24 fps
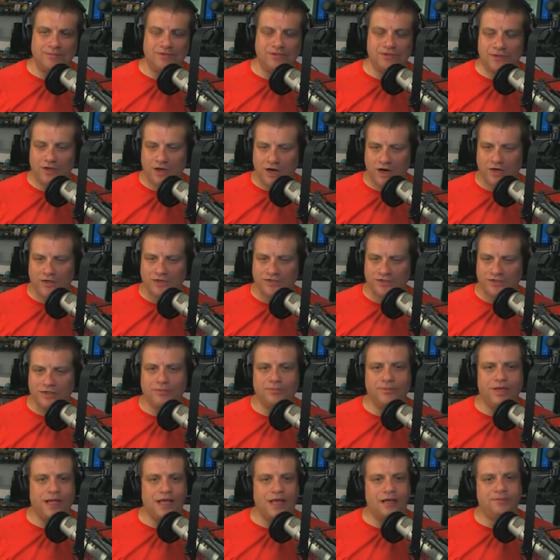There are some
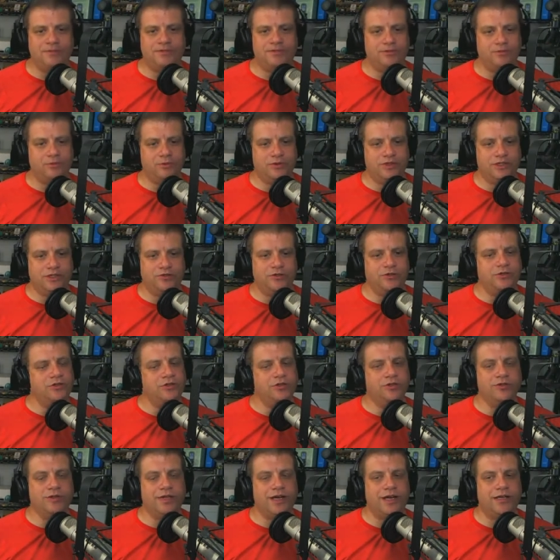apps that will let you
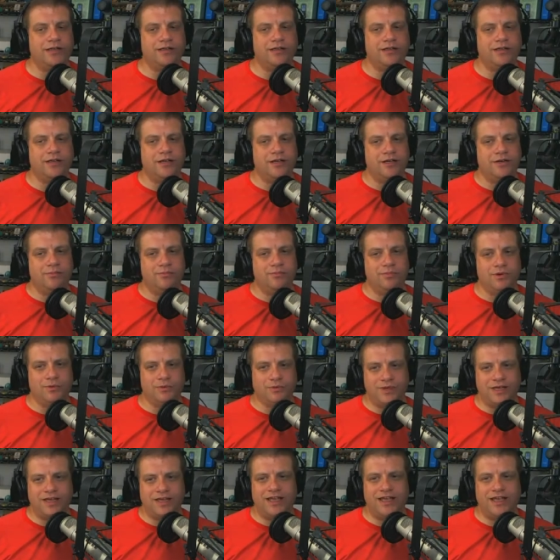do that, but
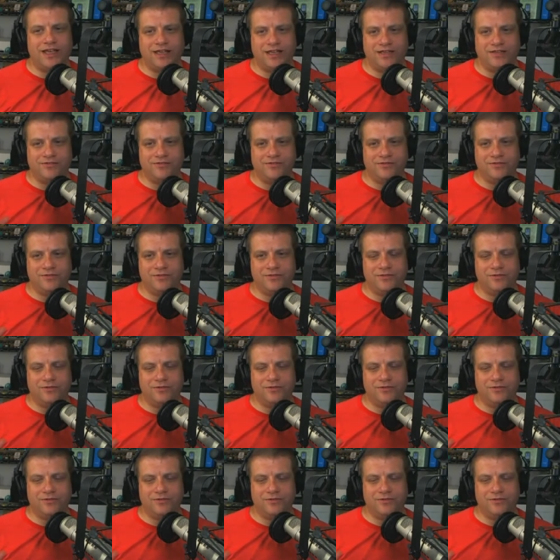we have,